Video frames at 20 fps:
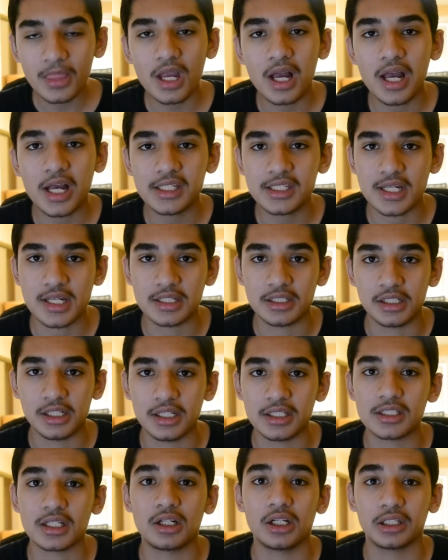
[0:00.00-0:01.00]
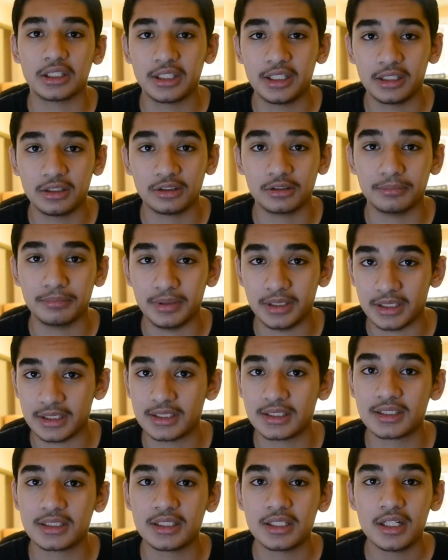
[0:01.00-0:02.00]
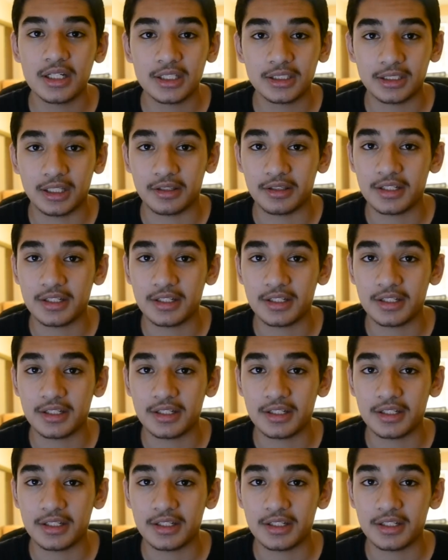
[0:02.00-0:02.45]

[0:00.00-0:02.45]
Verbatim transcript: S S Ds are killer beasts. Now,